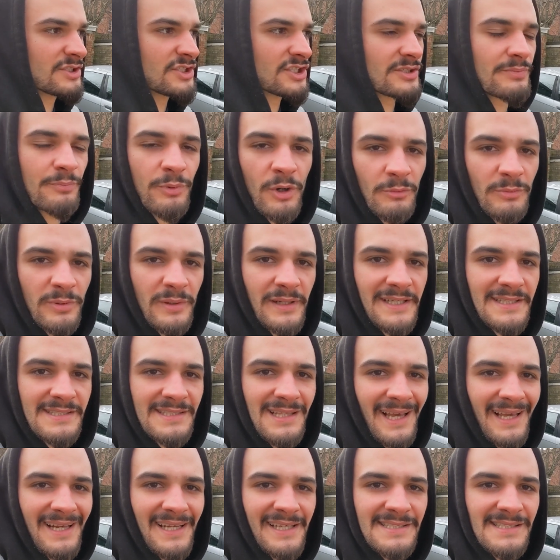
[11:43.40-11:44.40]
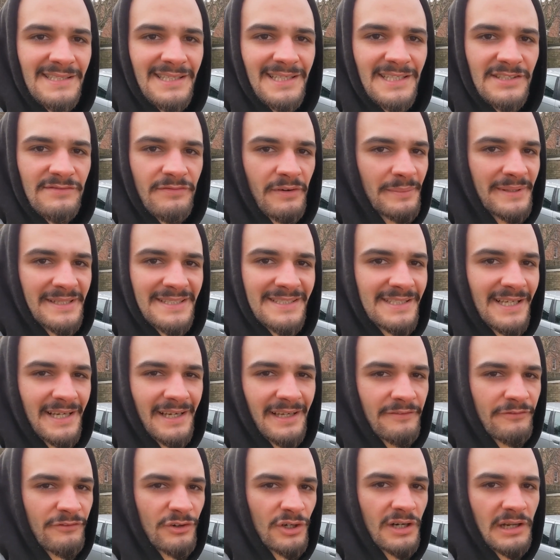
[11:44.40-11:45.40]
just probably slightly seized from it
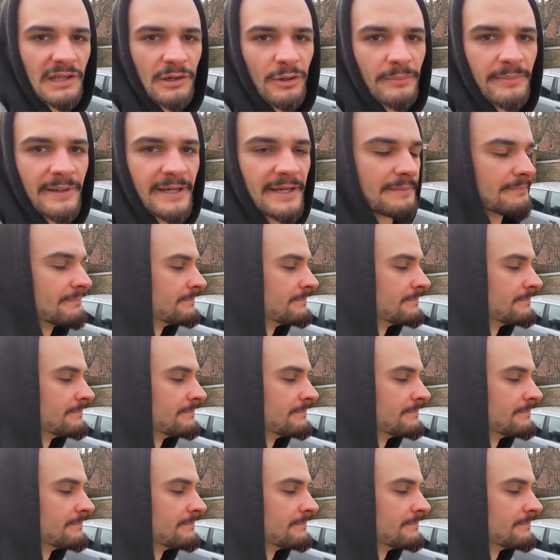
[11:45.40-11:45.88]
sitting for a little bit.